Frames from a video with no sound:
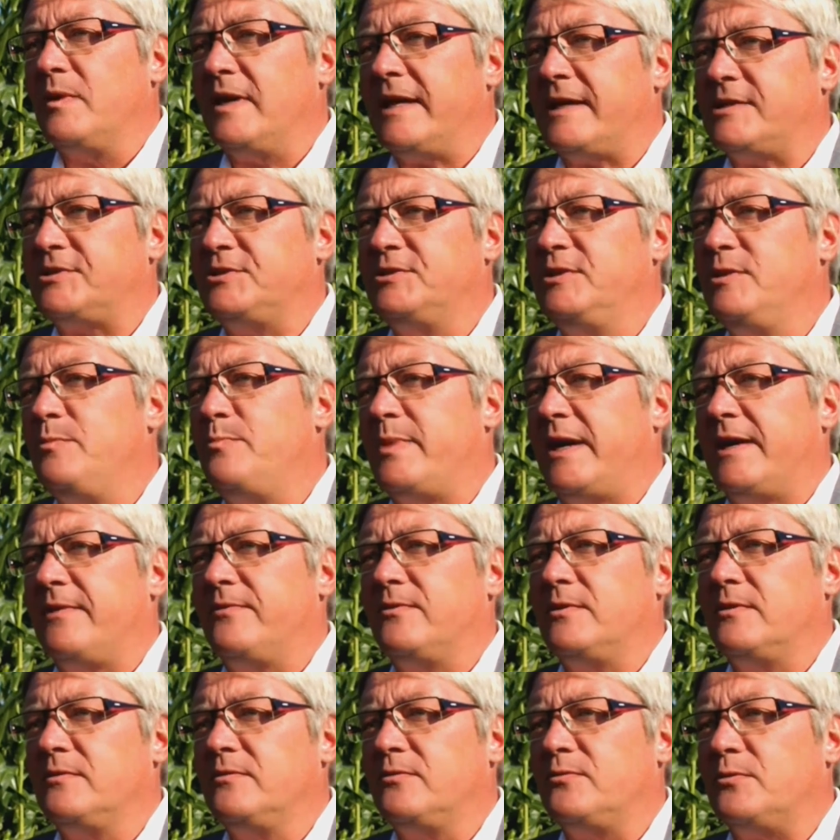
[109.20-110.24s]
less
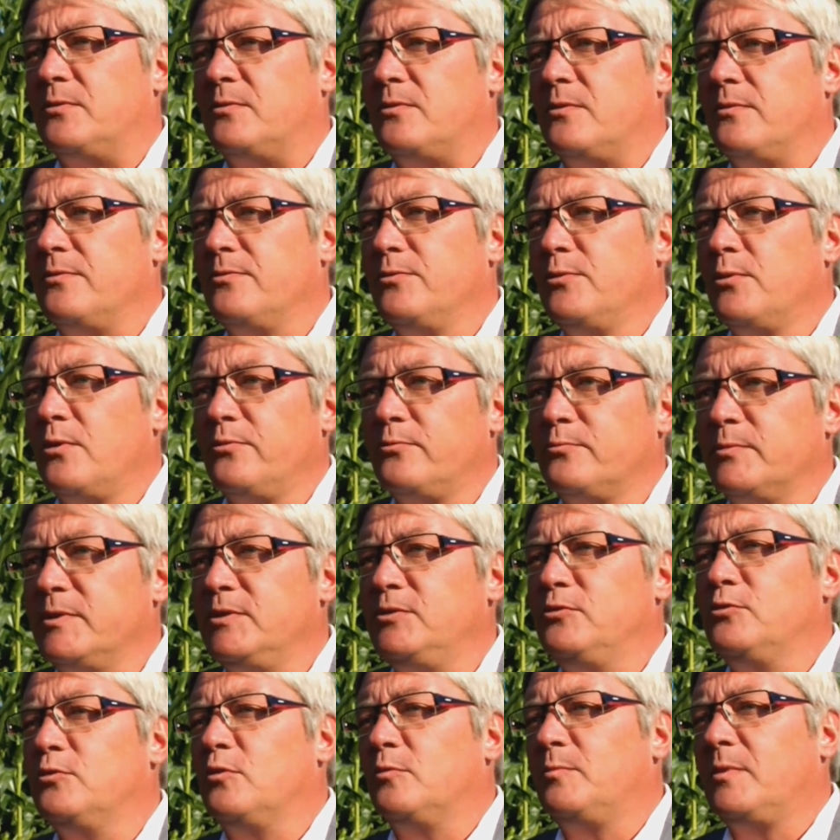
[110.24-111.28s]
dependent on
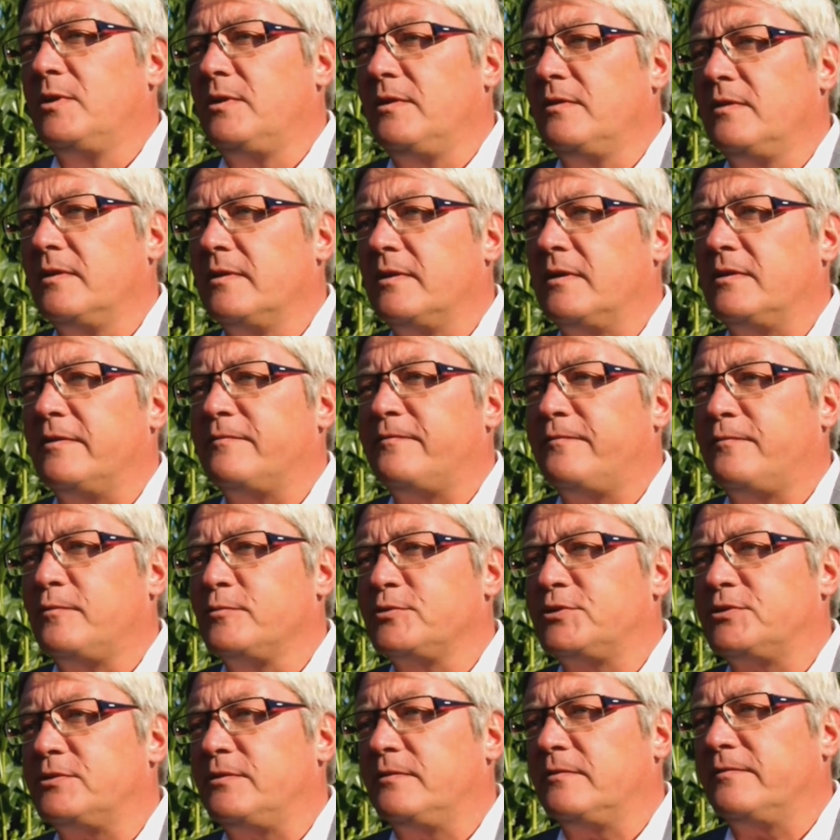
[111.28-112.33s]
non-renewable uh,
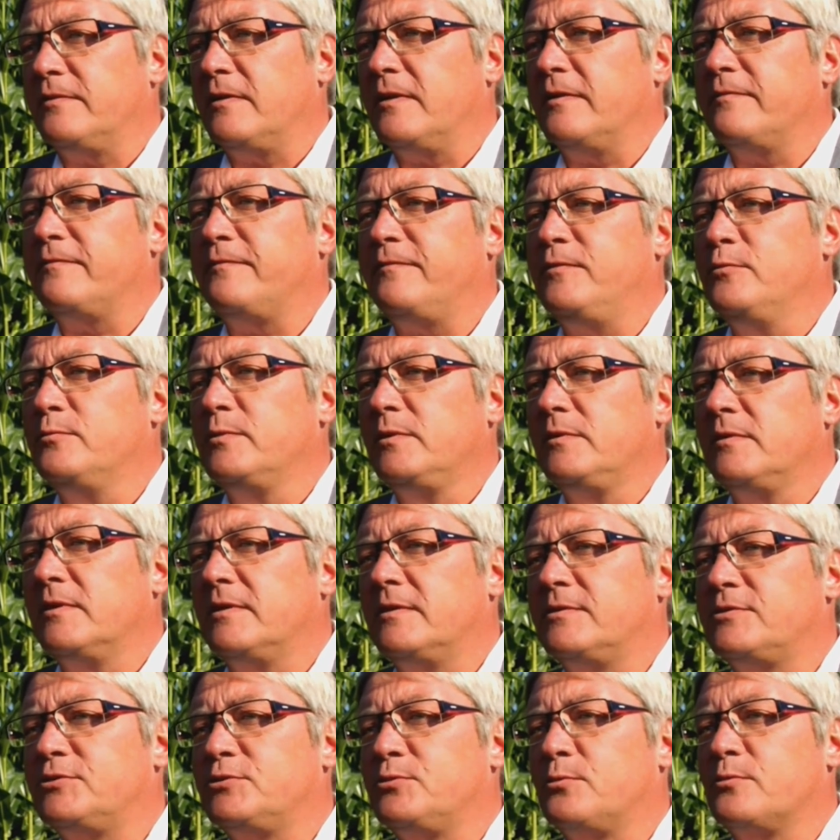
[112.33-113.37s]
fossil uh, fuel
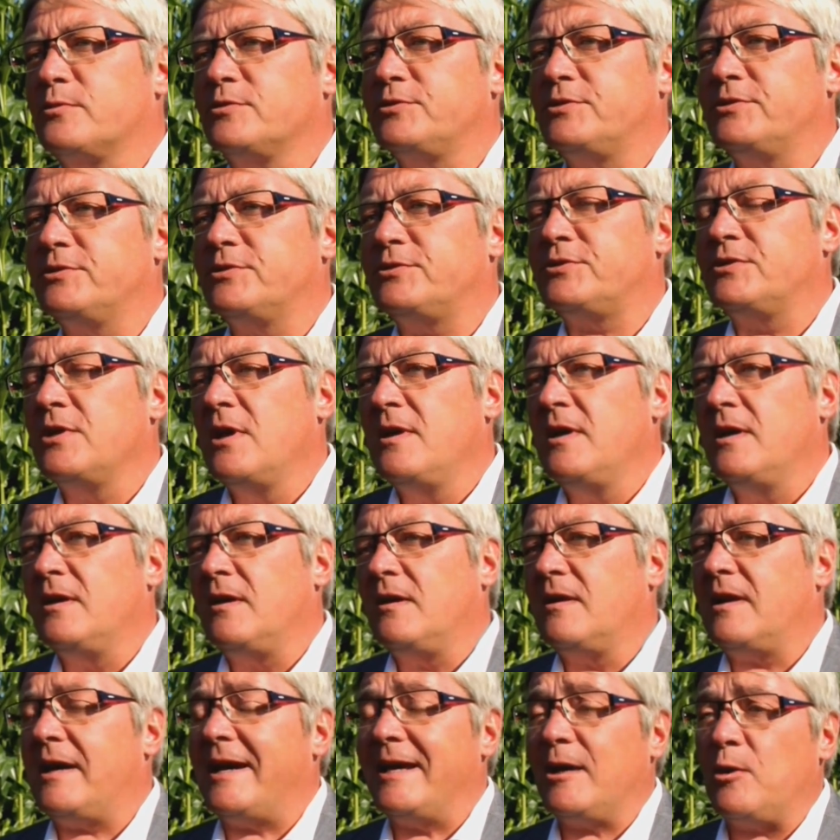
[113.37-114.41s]
uh, sources
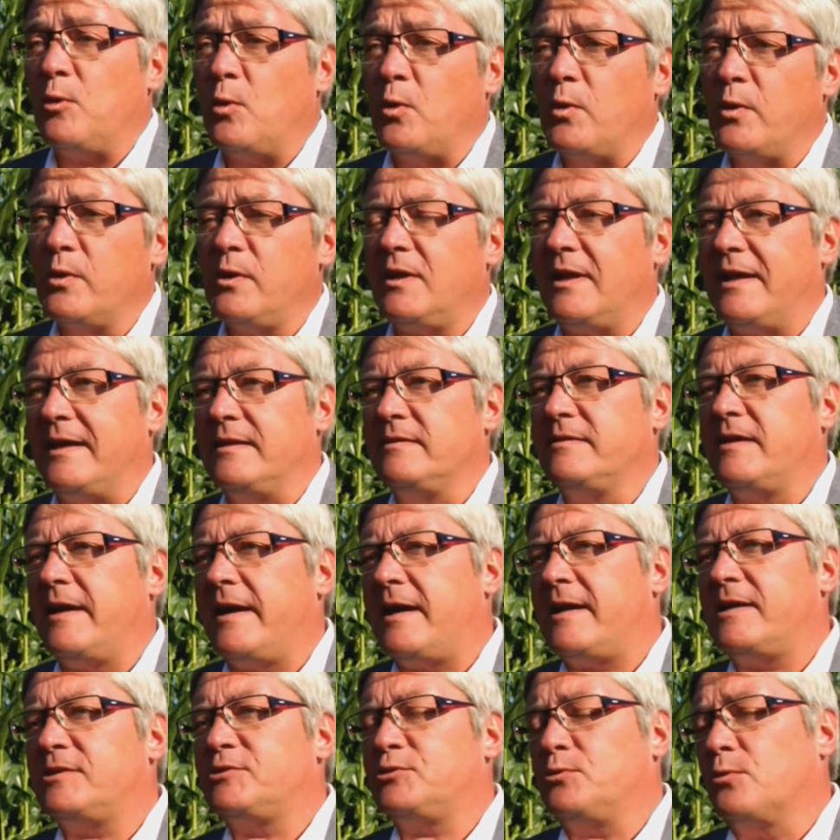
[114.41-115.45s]
like oil and
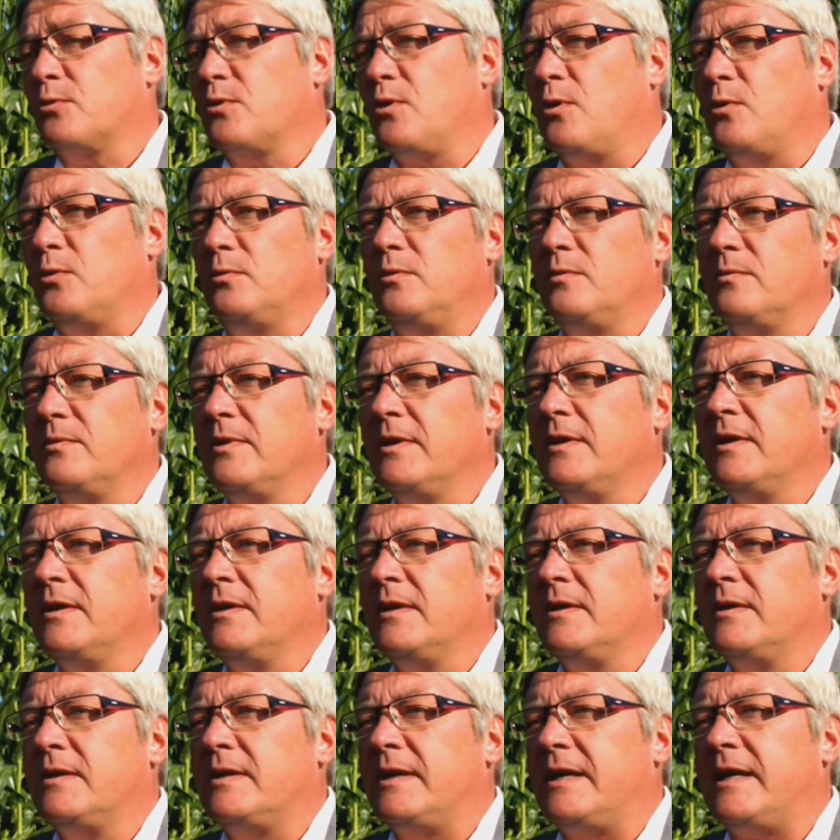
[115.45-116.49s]
gas or coal.
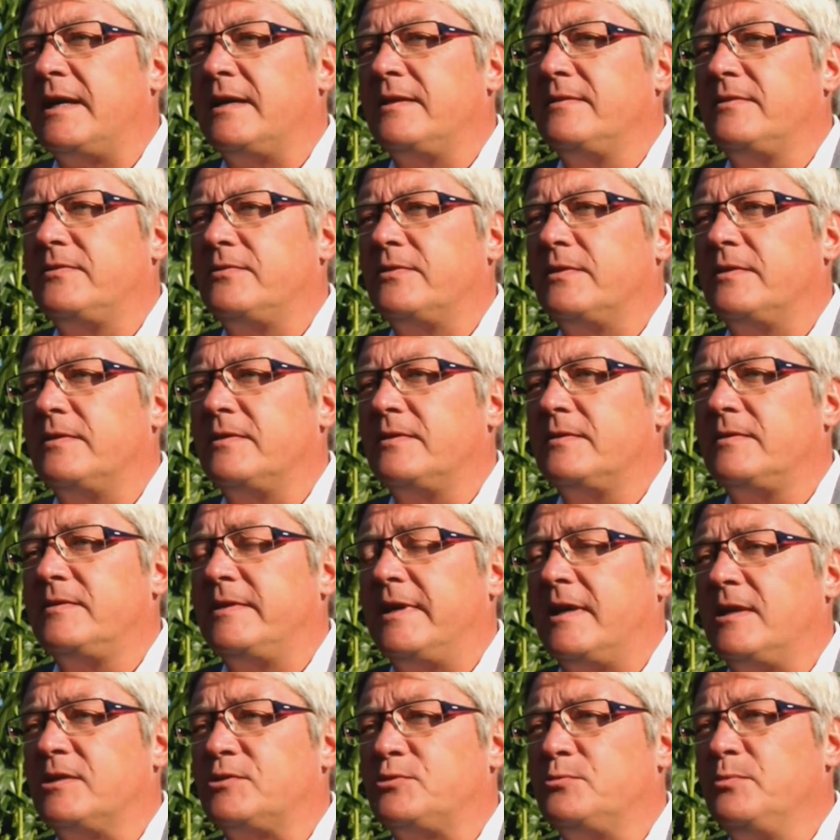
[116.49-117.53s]
And uh,
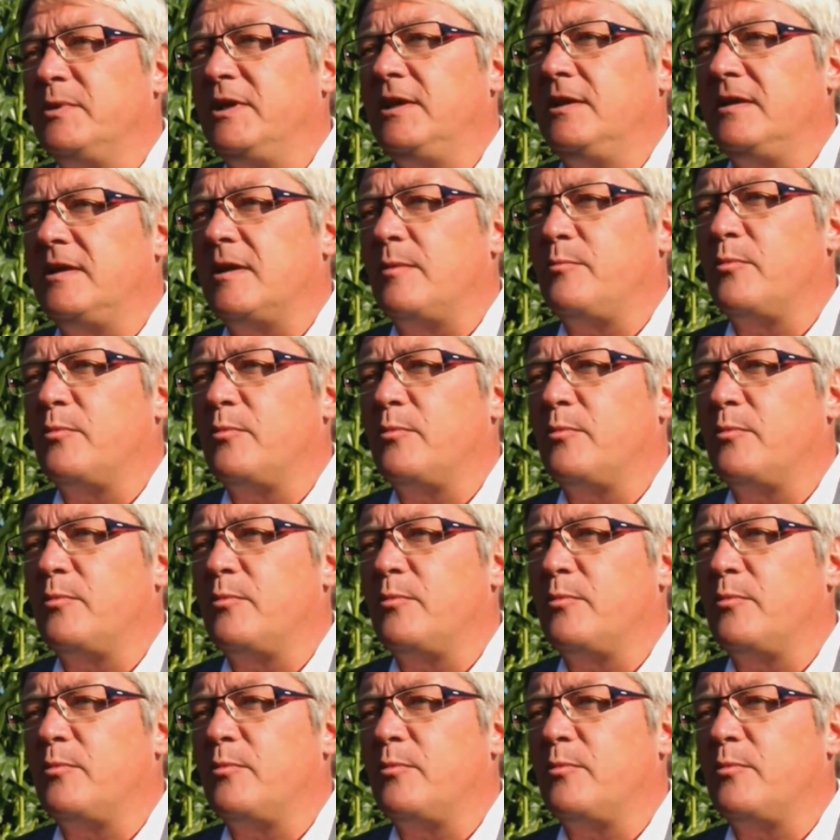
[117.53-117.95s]
that is really